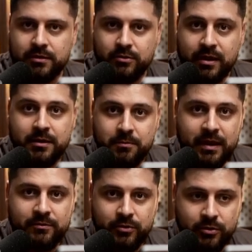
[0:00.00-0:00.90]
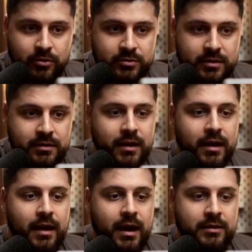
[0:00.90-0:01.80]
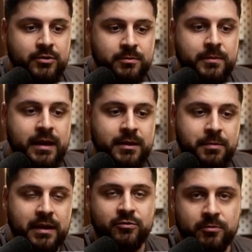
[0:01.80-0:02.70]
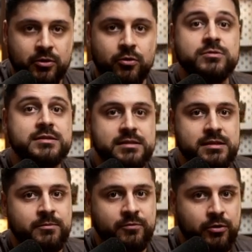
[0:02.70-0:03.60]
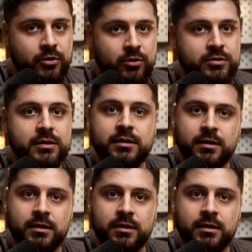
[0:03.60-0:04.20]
You're getting paid for your content, and you're getting paid from your own system for your content,